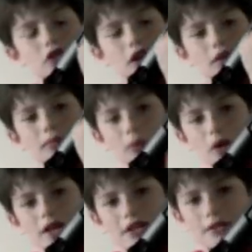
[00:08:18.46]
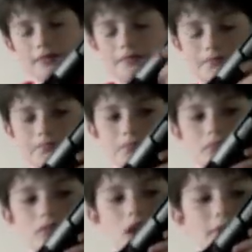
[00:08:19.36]
the right
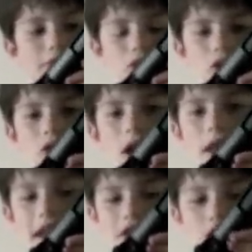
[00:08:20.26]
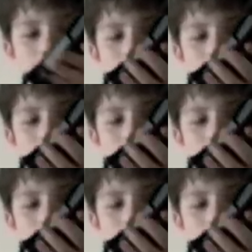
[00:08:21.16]
for less hop